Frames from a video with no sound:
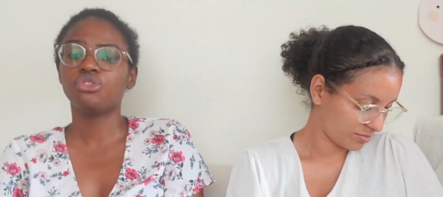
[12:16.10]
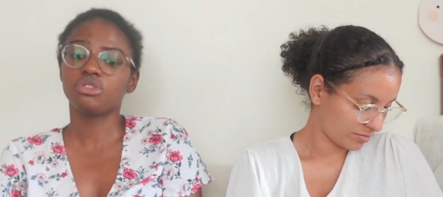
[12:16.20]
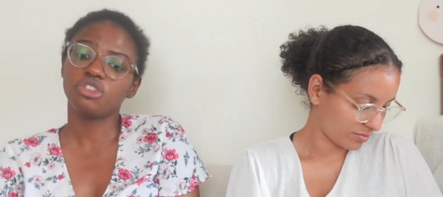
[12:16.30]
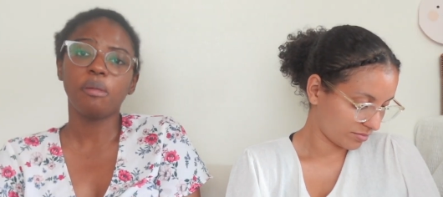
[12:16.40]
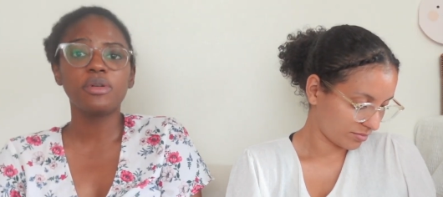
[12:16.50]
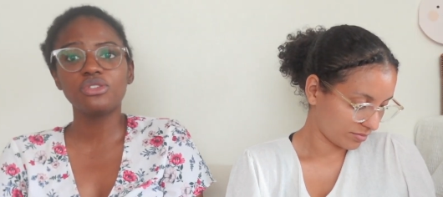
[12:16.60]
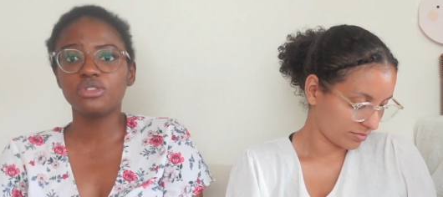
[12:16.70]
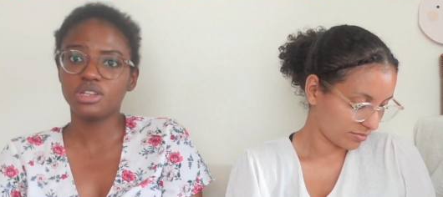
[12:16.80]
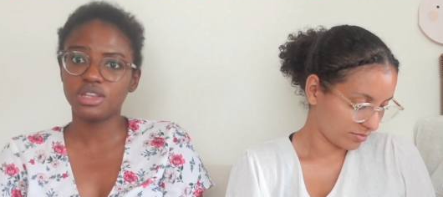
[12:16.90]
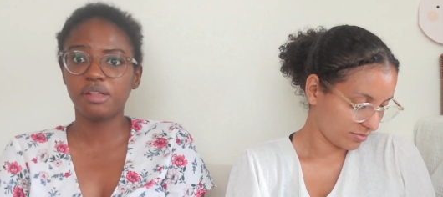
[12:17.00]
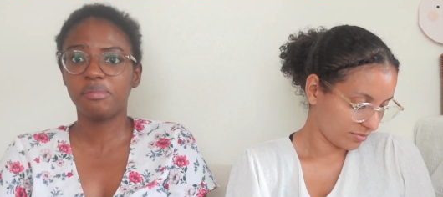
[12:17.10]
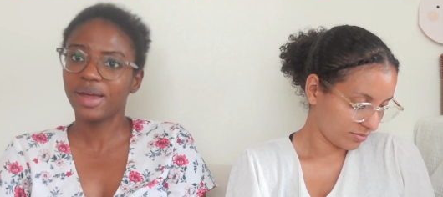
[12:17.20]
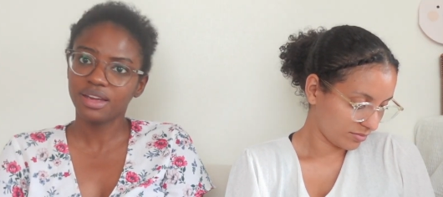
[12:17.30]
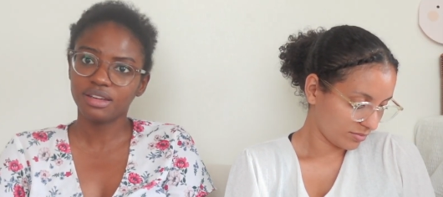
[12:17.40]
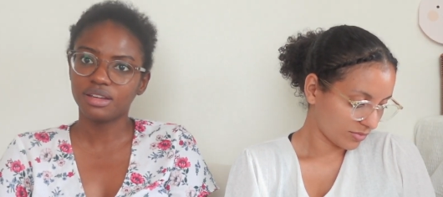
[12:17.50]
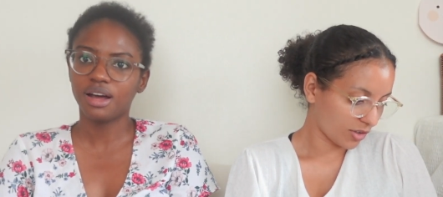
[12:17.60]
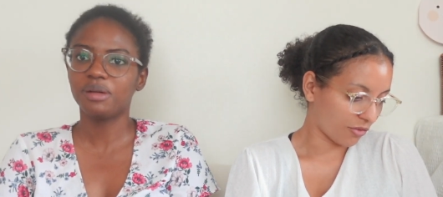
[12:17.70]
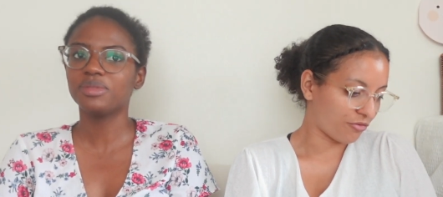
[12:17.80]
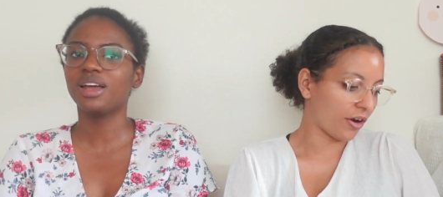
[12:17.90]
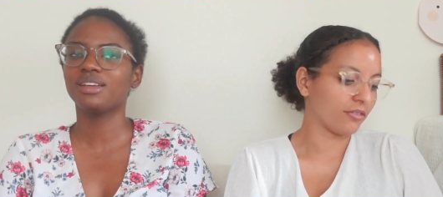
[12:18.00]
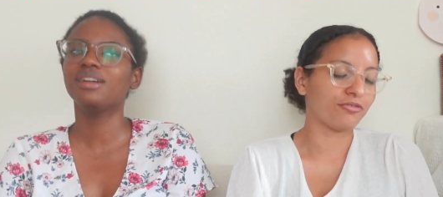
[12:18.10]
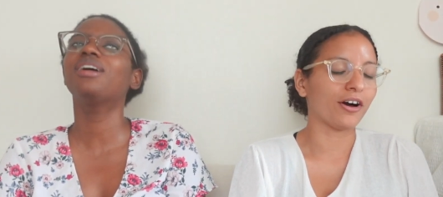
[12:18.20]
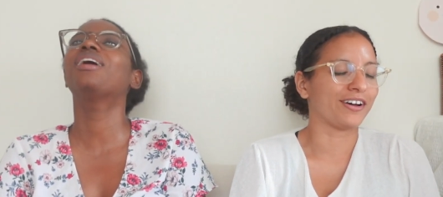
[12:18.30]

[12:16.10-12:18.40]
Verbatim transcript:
Speaker 1: should drop on your knees and beg. I'm like, ha ha